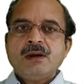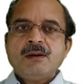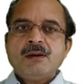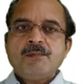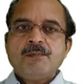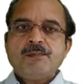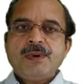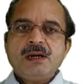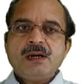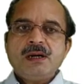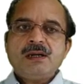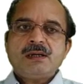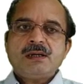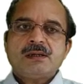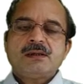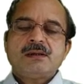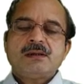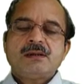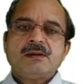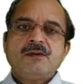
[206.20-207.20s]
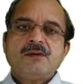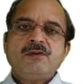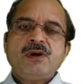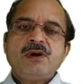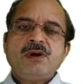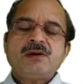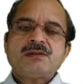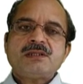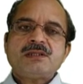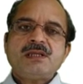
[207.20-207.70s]
But we
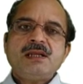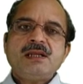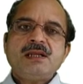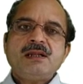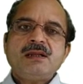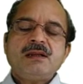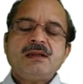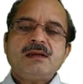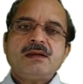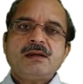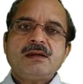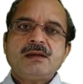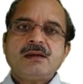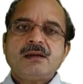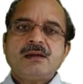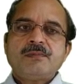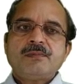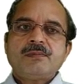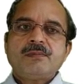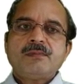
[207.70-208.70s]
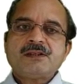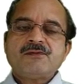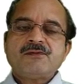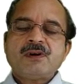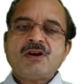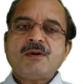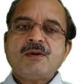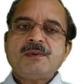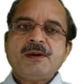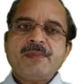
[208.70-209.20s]
have seen
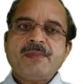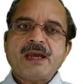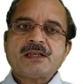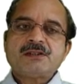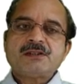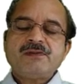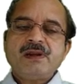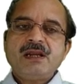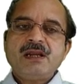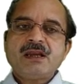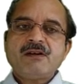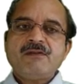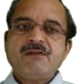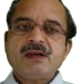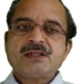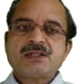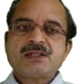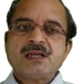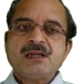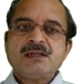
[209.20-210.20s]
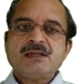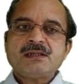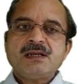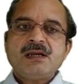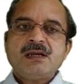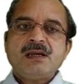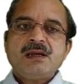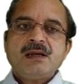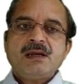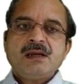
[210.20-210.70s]
one of the Maxwell equations
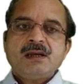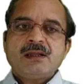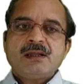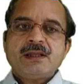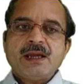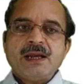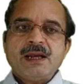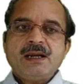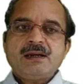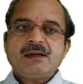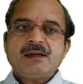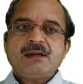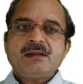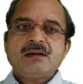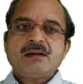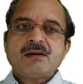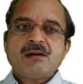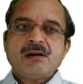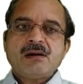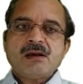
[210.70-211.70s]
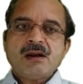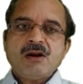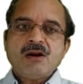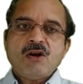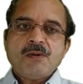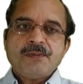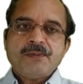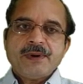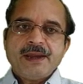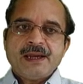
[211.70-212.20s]
that the curl
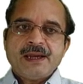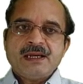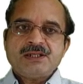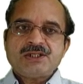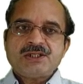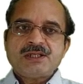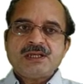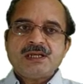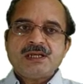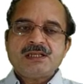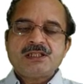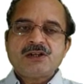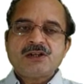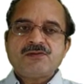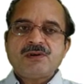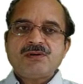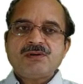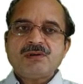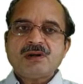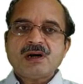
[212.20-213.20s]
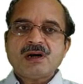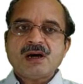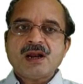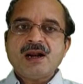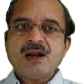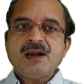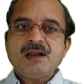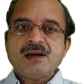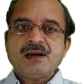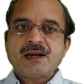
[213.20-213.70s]
of H is equal to
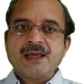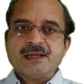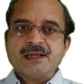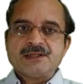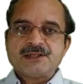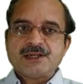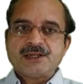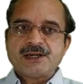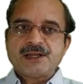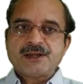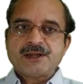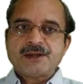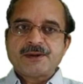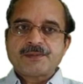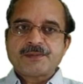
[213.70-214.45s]
current density.